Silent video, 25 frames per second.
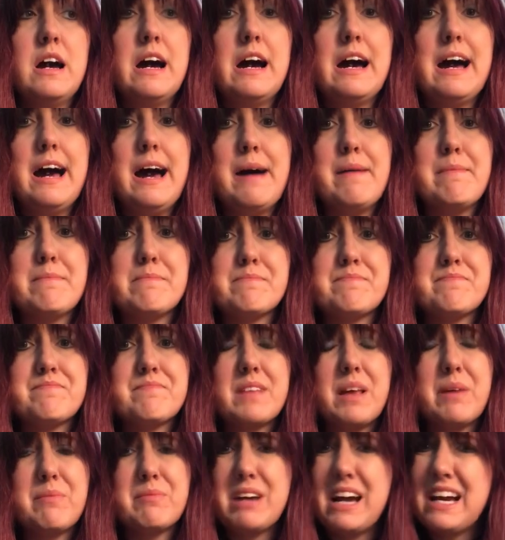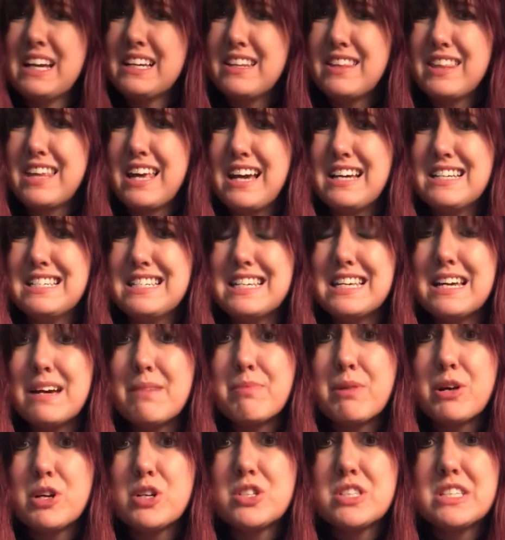I'm kind of the idea
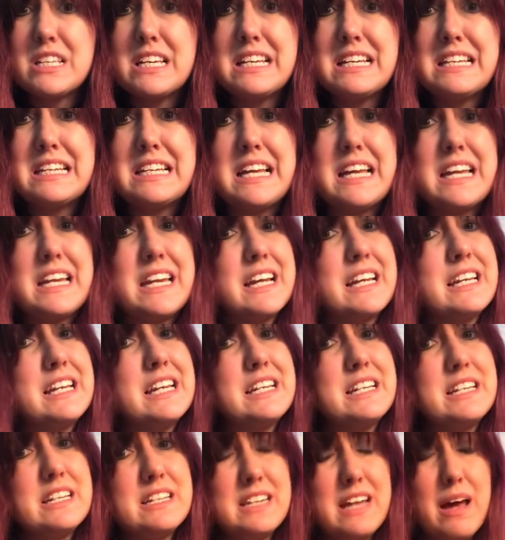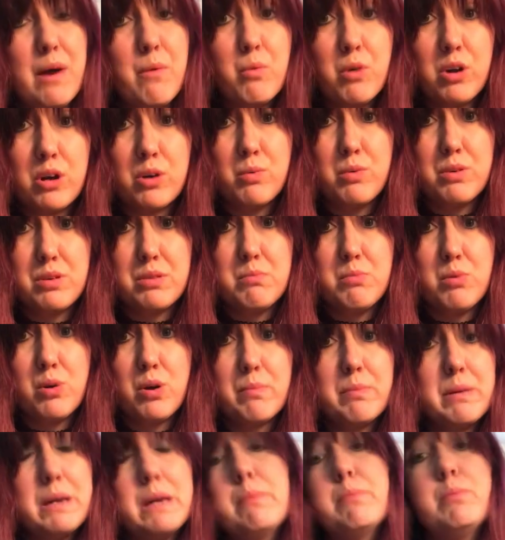person, and I need to network with
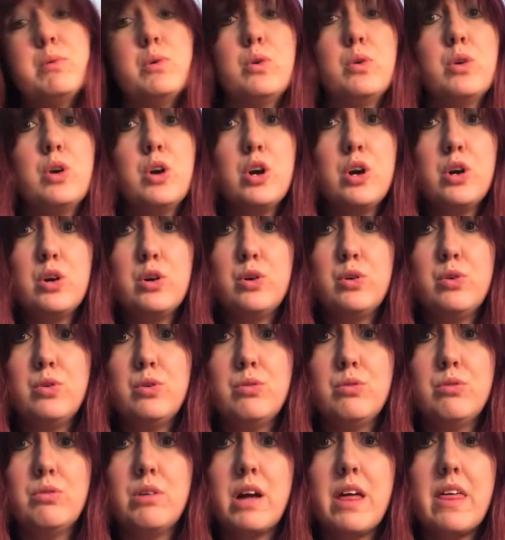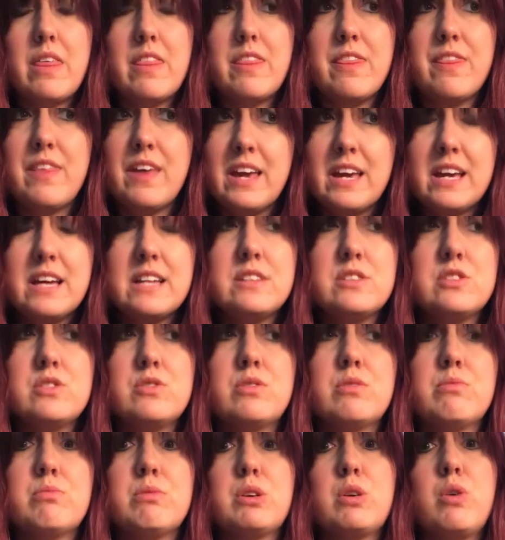more people who they can do
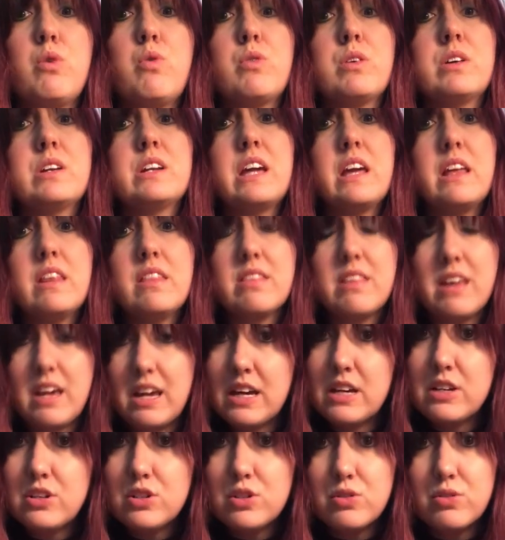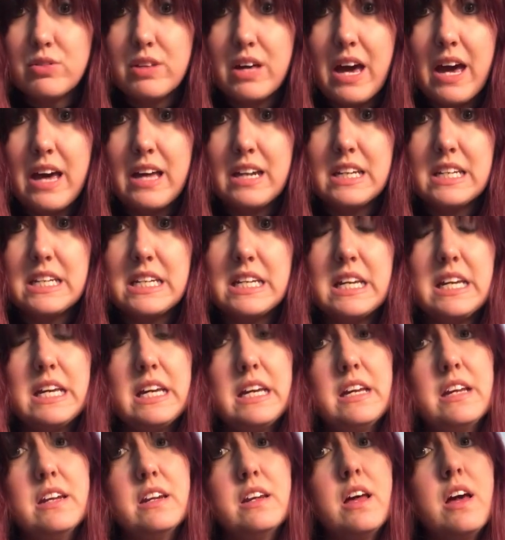the recording, they can do the
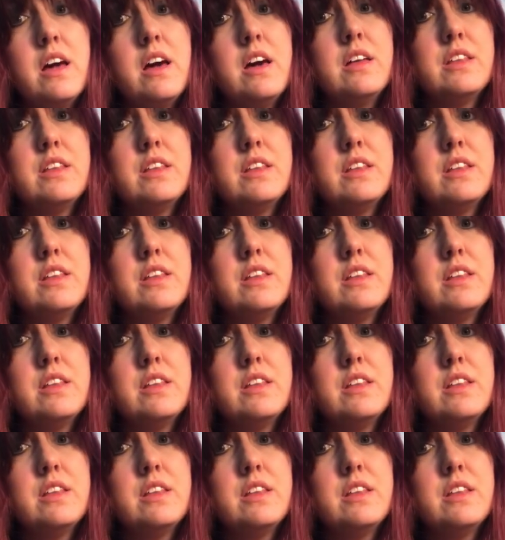editing,